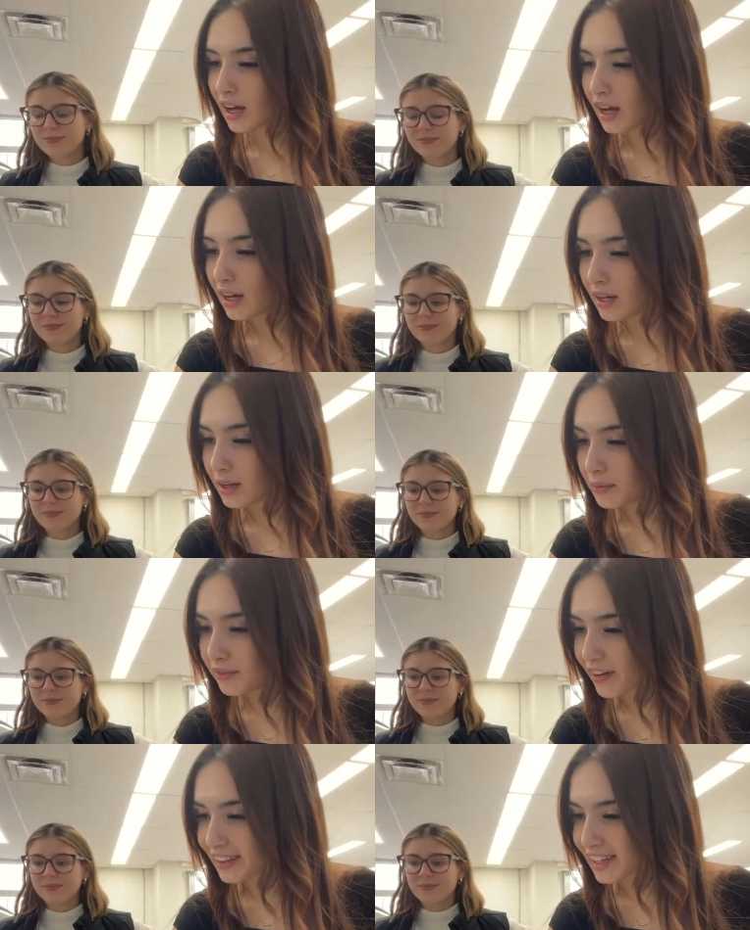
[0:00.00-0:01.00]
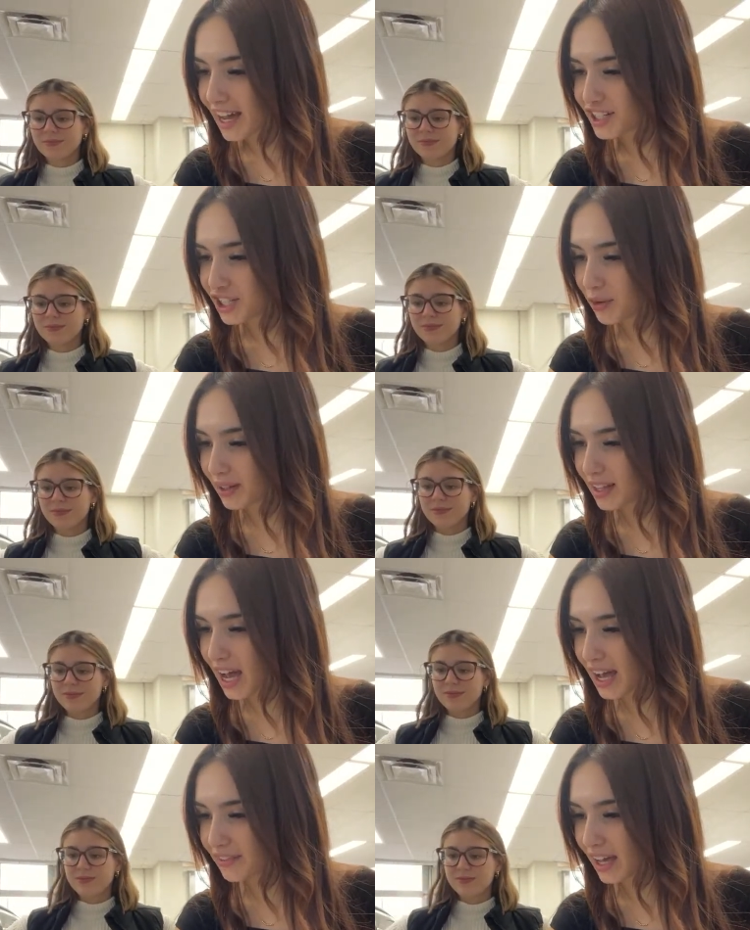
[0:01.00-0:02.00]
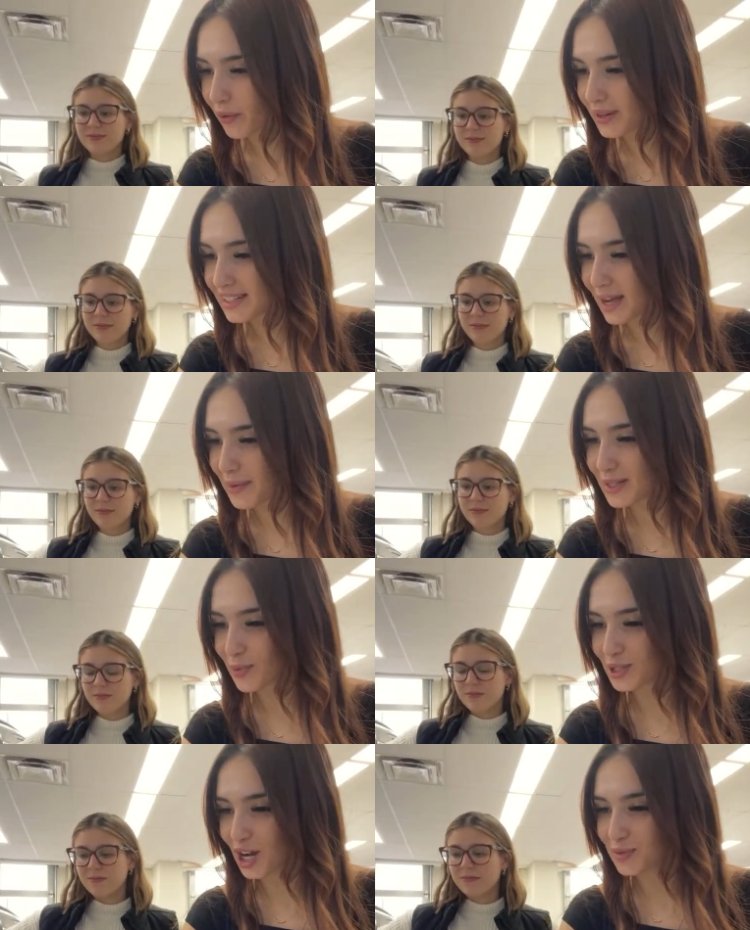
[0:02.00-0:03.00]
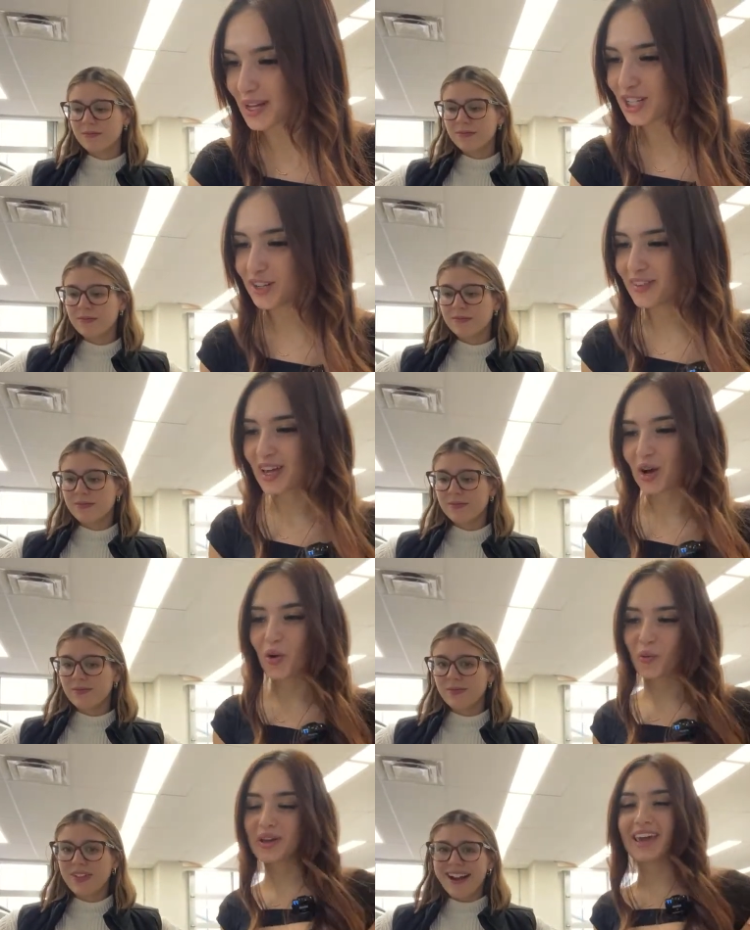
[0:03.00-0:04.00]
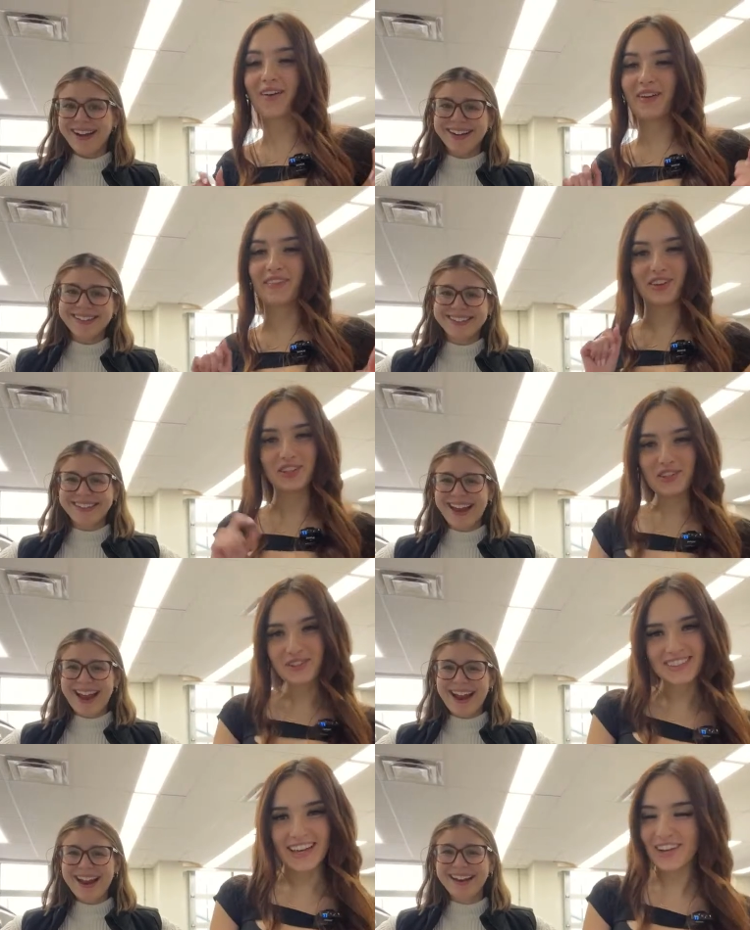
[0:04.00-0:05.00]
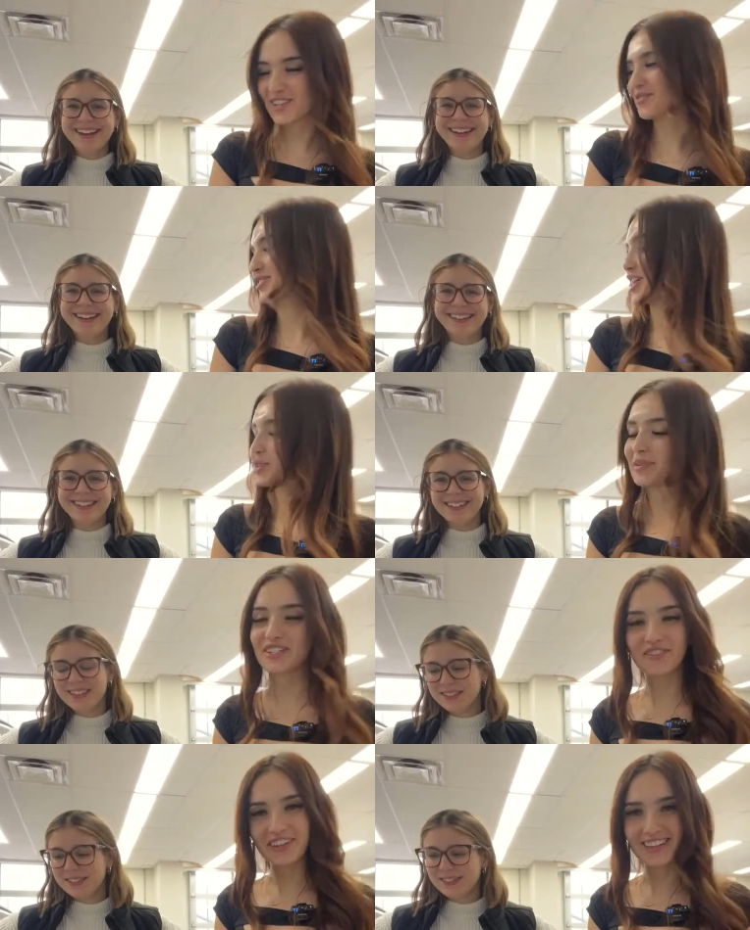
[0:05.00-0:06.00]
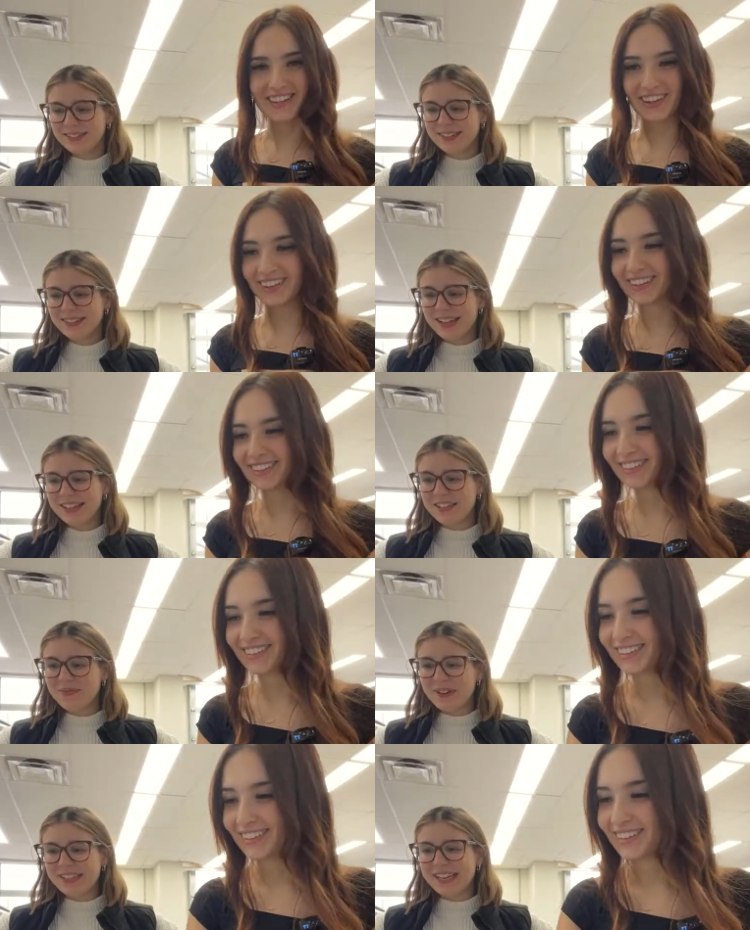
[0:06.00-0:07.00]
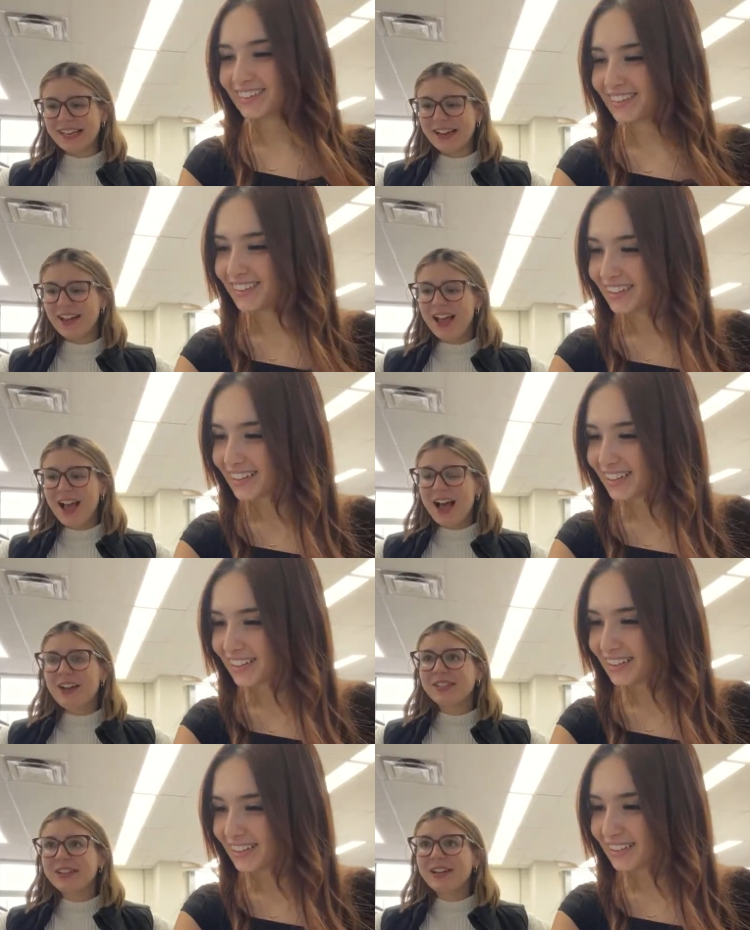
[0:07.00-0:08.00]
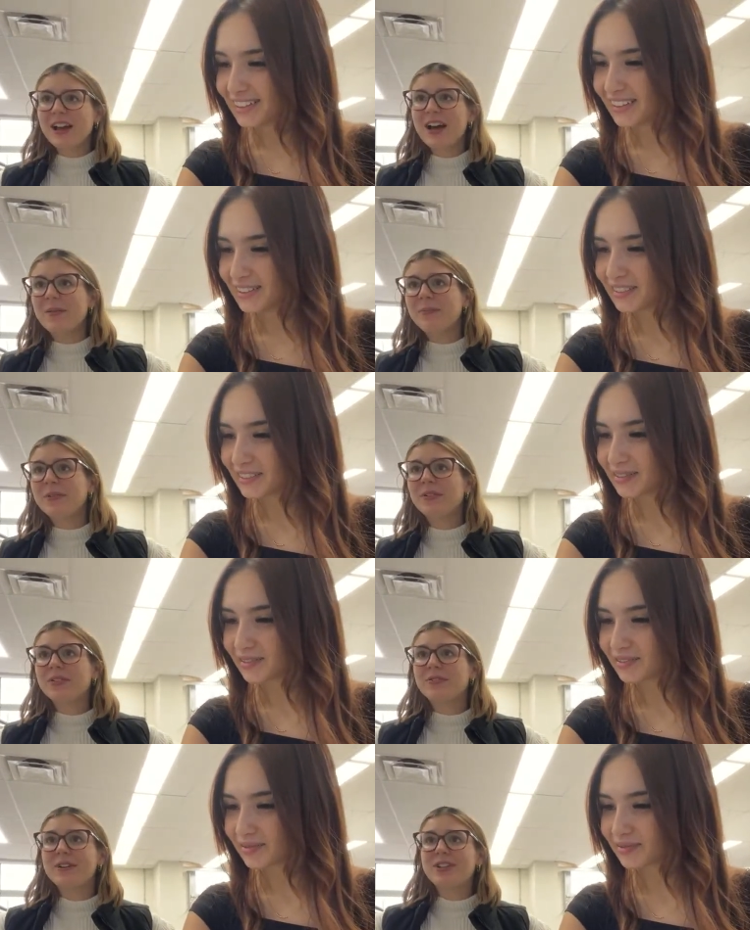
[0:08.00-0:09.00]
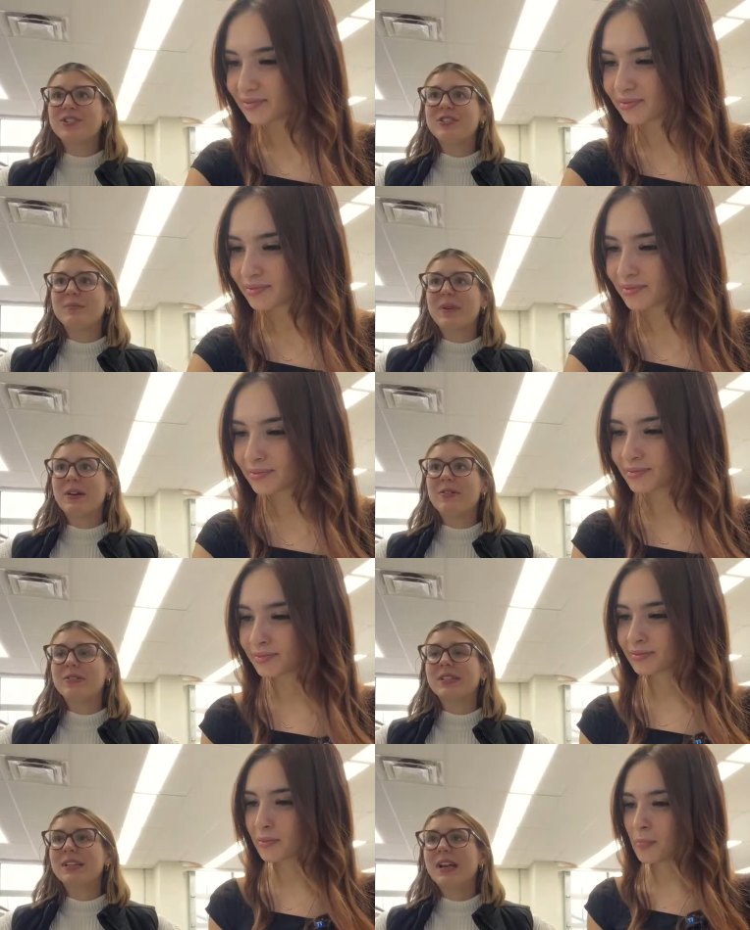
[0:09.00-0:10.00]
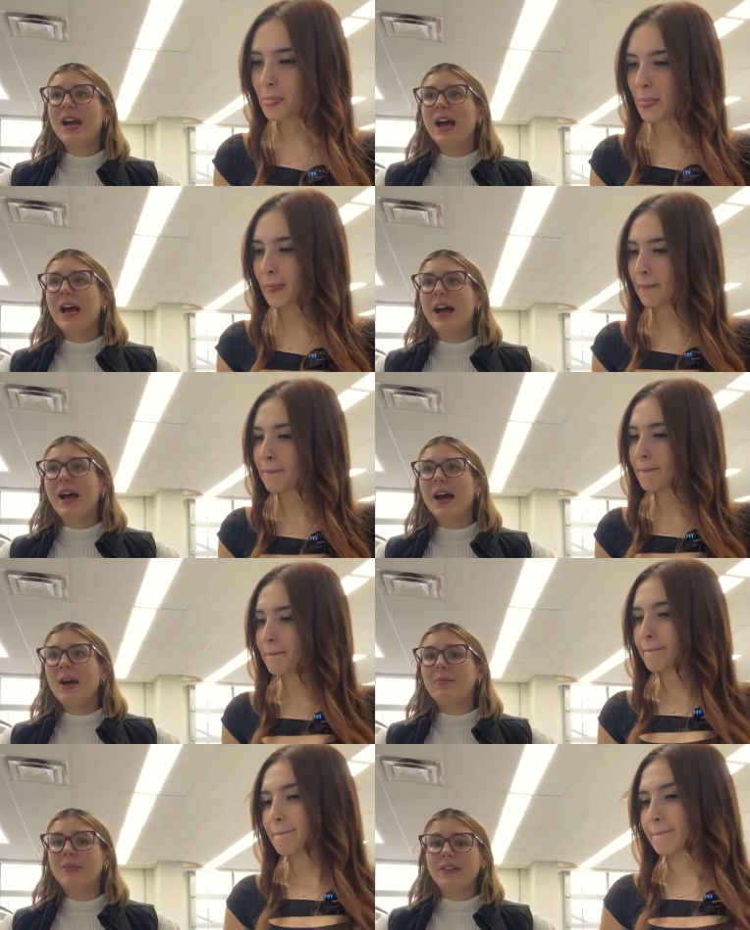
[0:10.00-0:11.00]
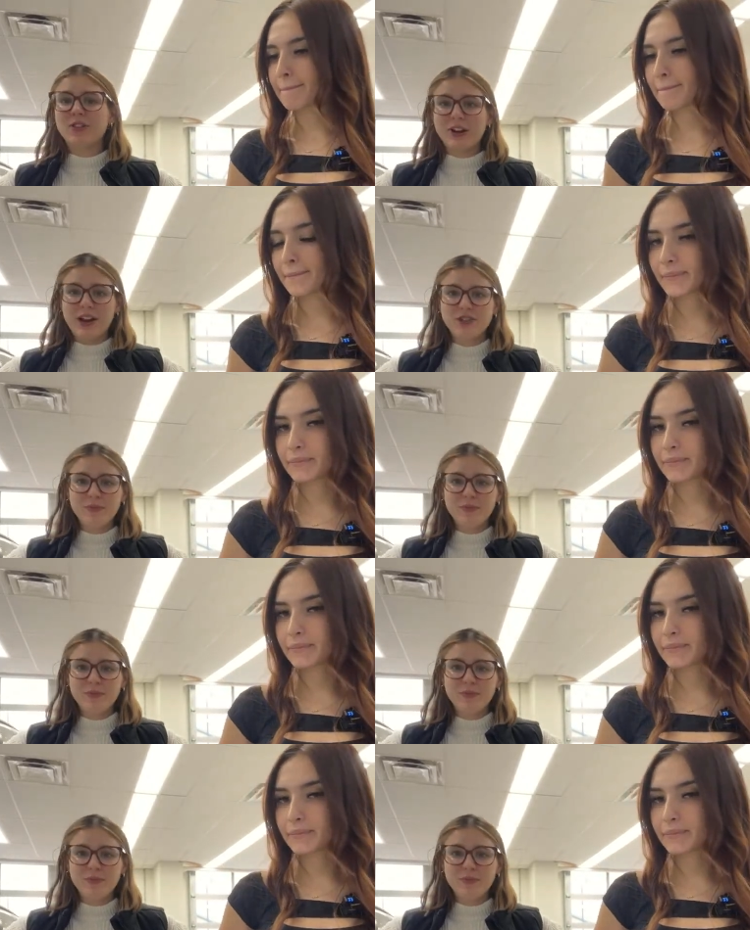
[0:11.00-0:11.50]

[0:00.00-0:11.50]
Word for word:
Speaker 1: Um, finally catching you all live. Can't wait to get my Sportage PHEV. We can't wait for Yay! you to get your Sportage
Speaker 2: PHEV either. That's super exciting. I've seen a couple questions about um, like the traction